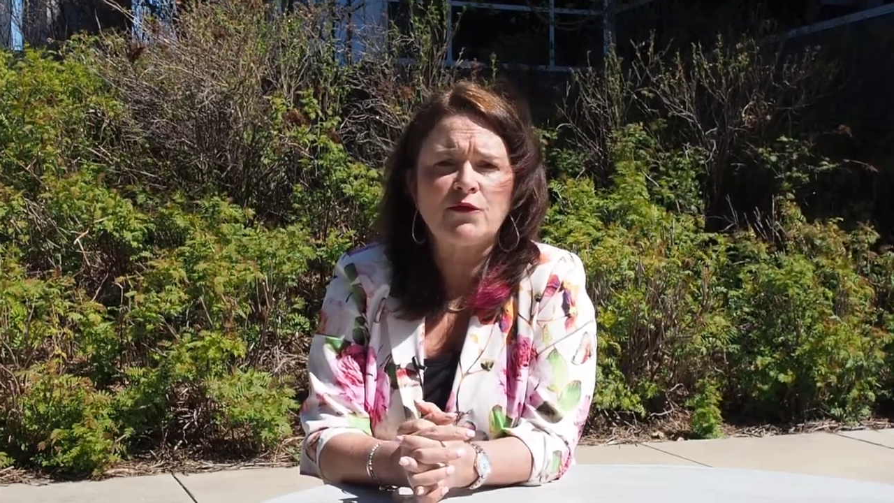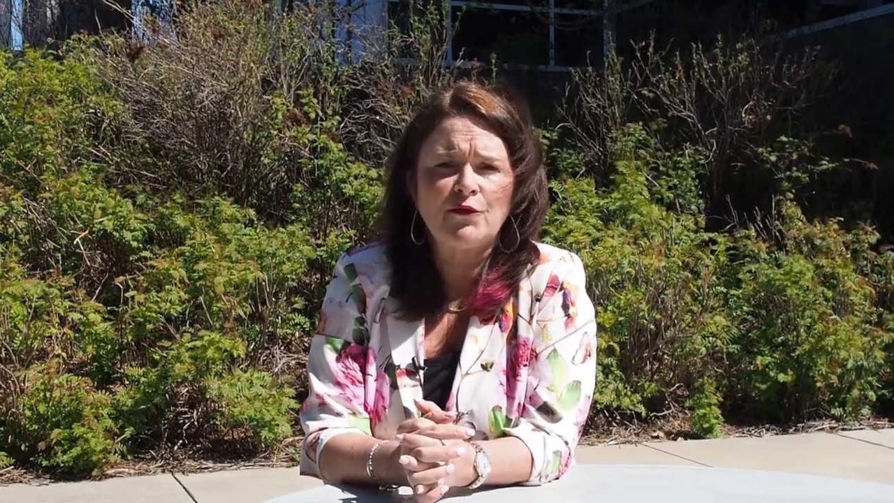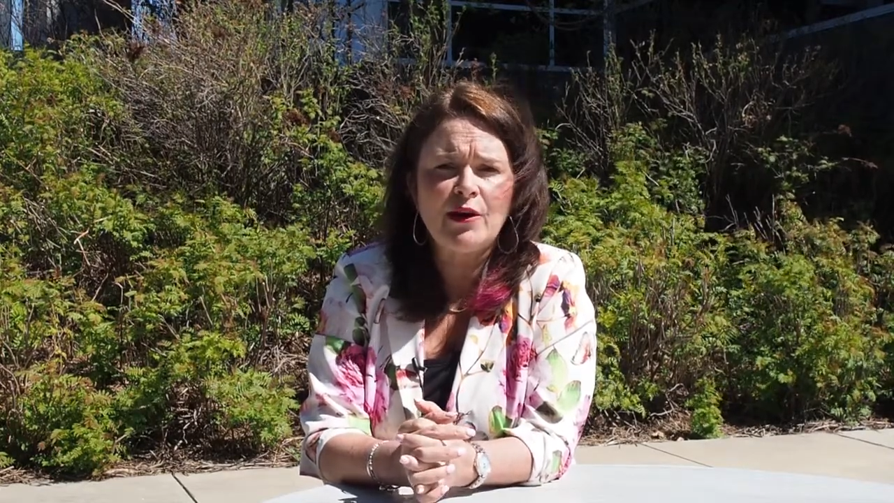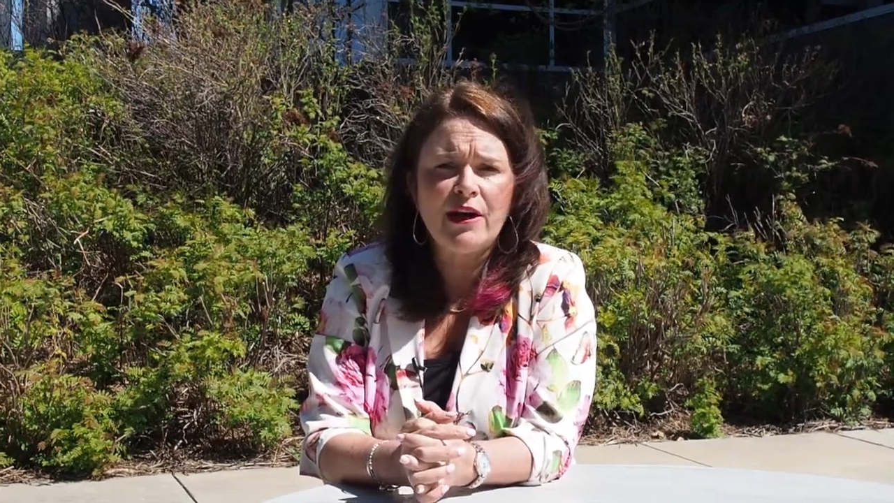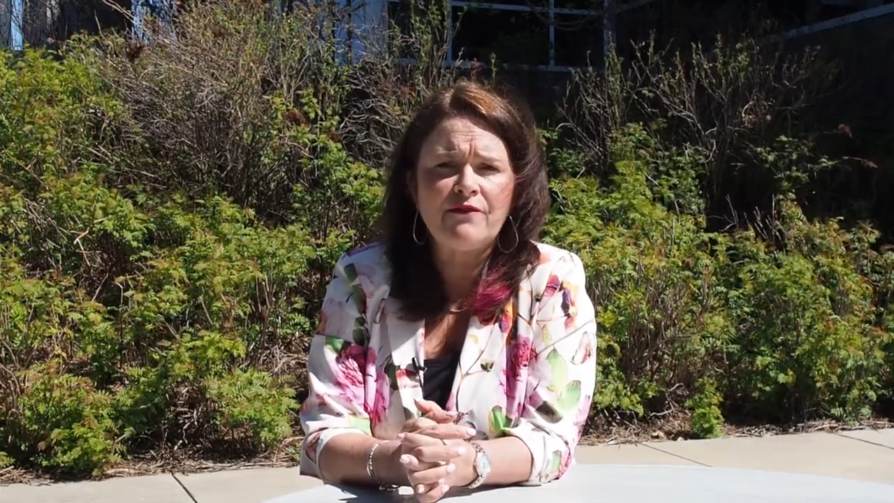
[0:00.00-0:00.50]

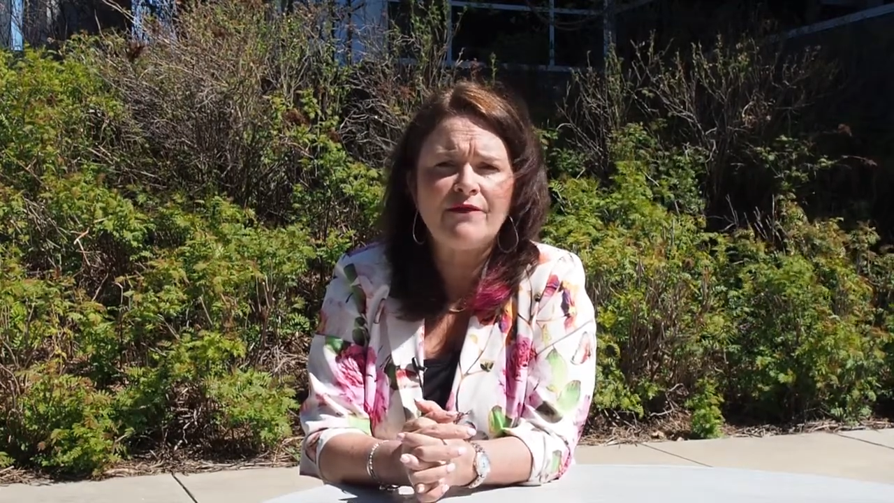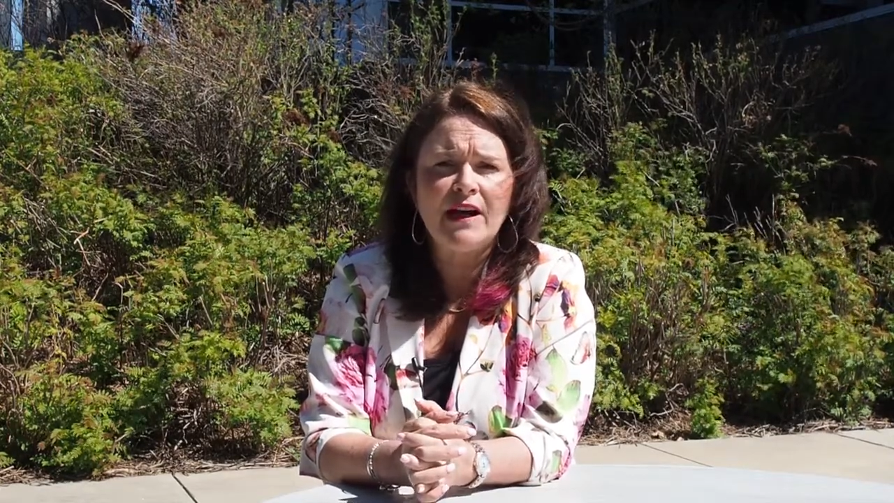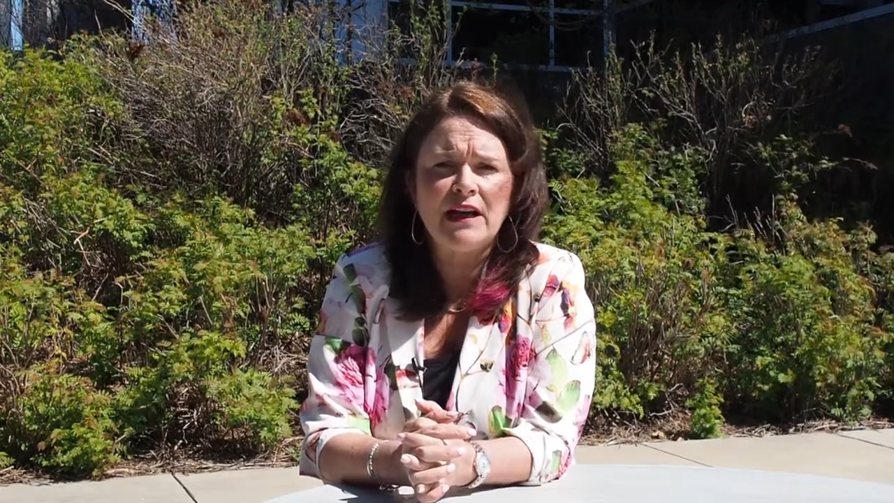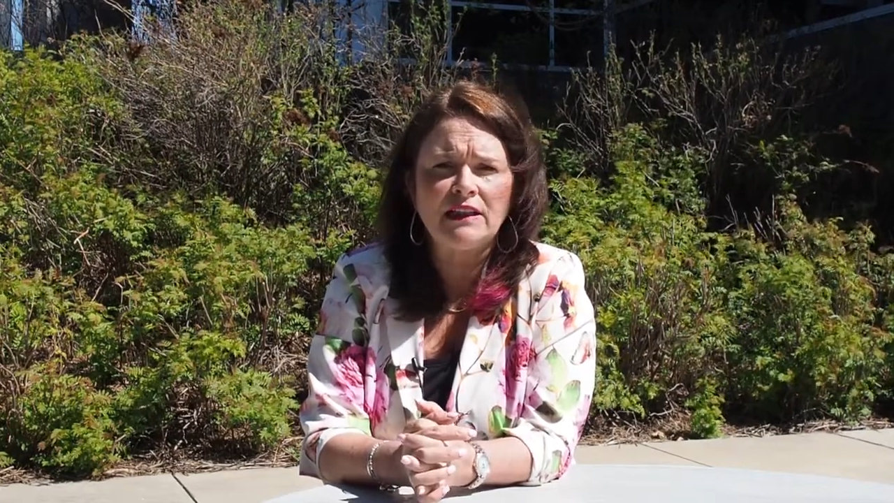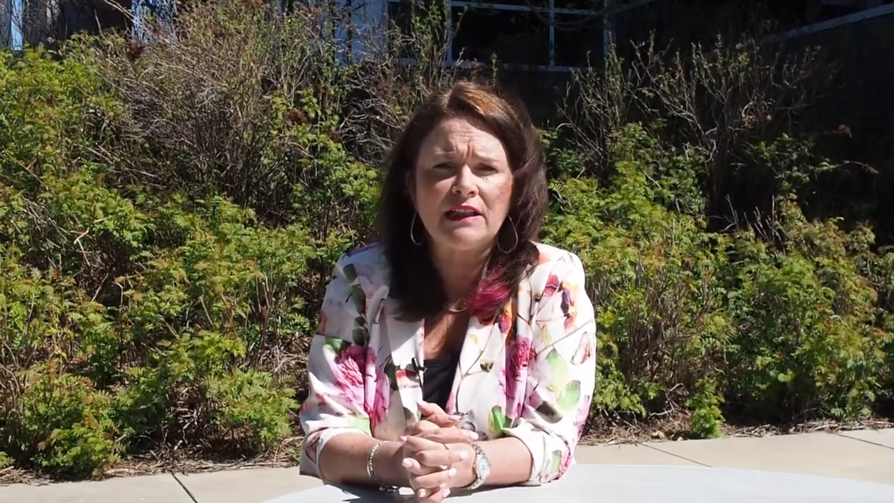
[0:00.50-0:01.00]
free of
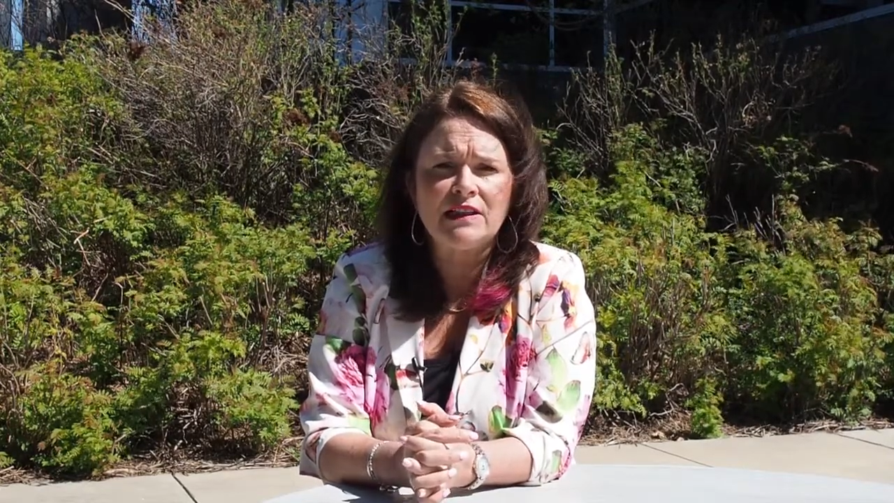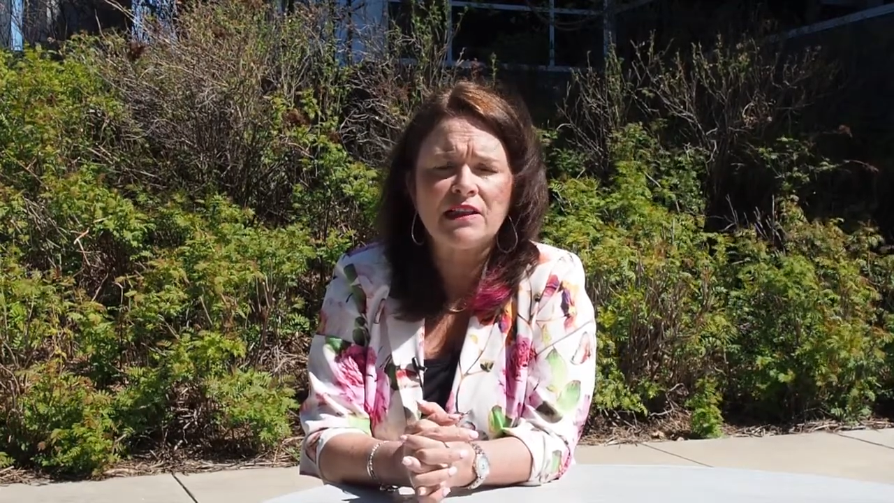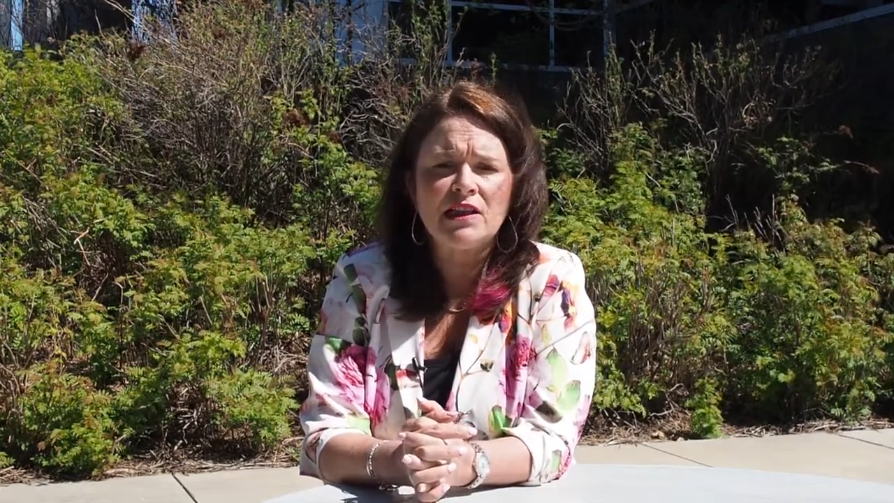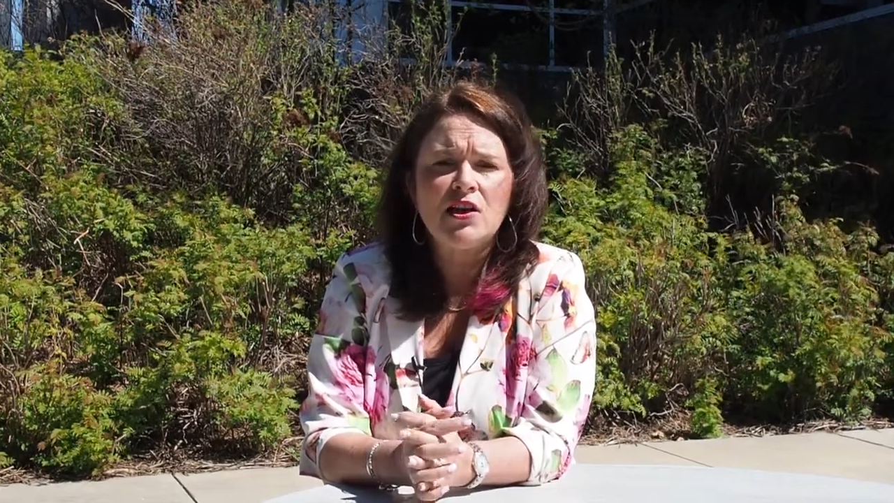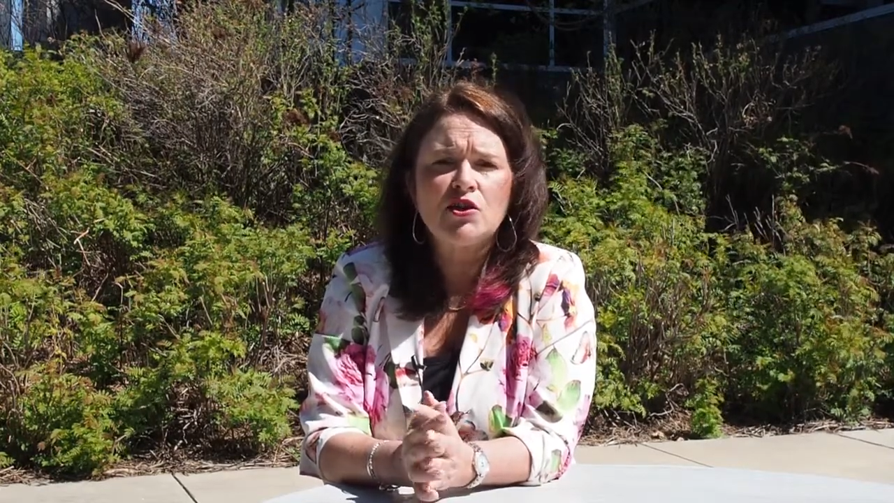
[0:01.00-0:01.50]

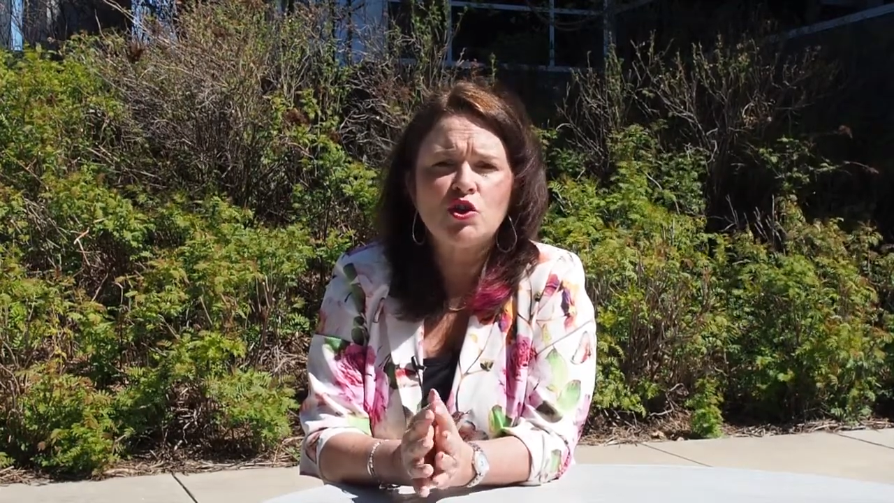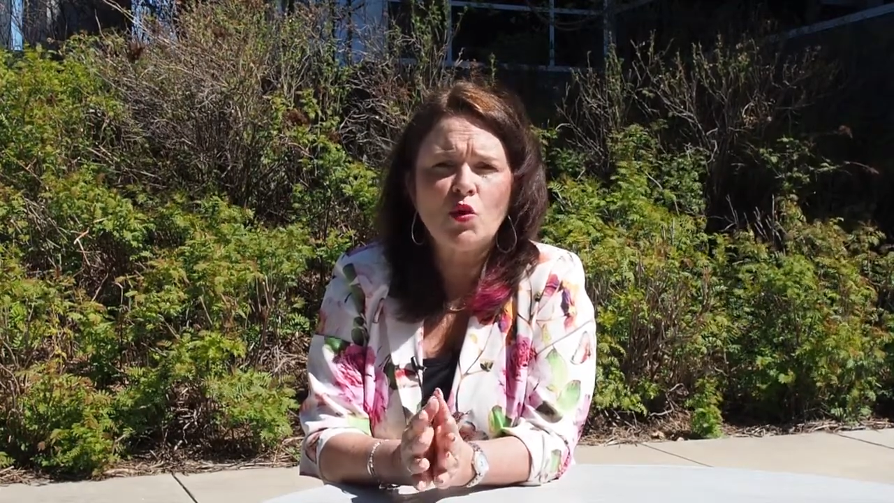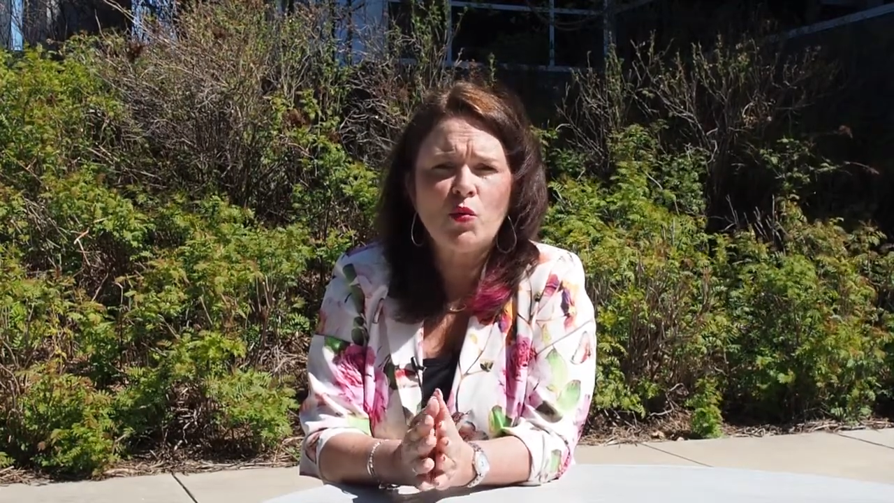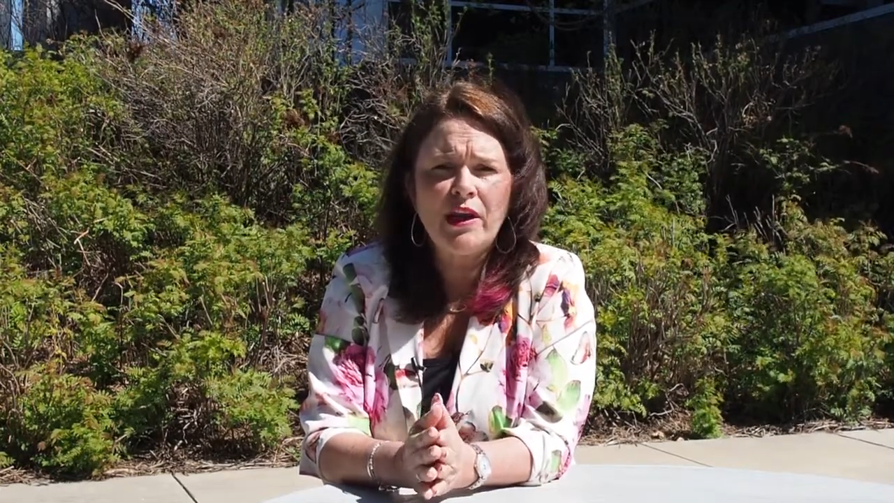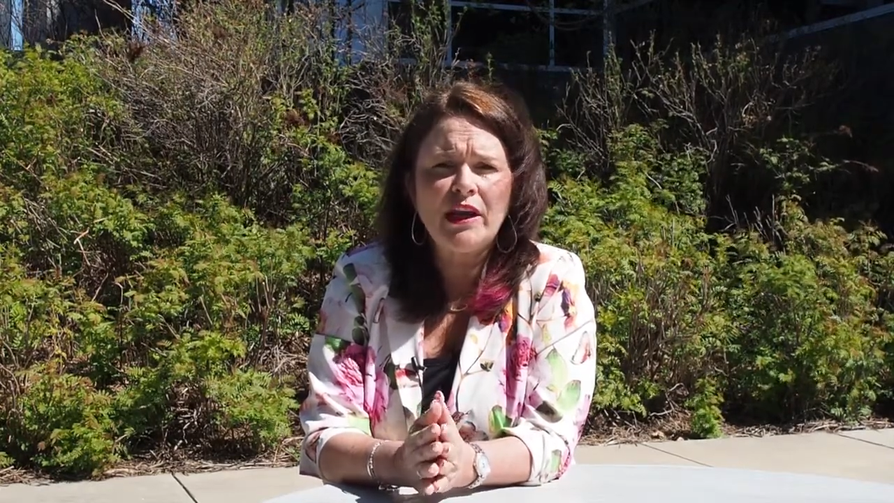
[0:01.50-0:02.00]
violence, so we